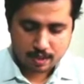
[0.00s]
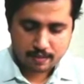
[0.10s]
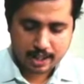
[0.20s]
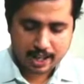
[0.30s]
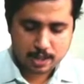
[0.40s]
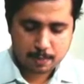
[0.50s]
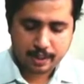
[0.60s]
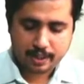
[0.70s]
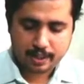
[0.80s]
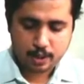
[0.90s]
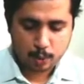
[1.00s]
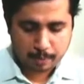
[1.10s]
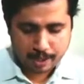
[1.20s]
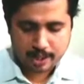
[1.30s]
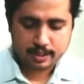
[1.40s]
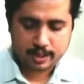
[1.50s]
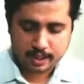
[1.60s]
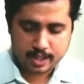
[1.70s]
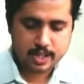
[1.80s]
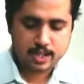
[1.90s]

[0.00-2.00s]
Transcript: were expected to be 36,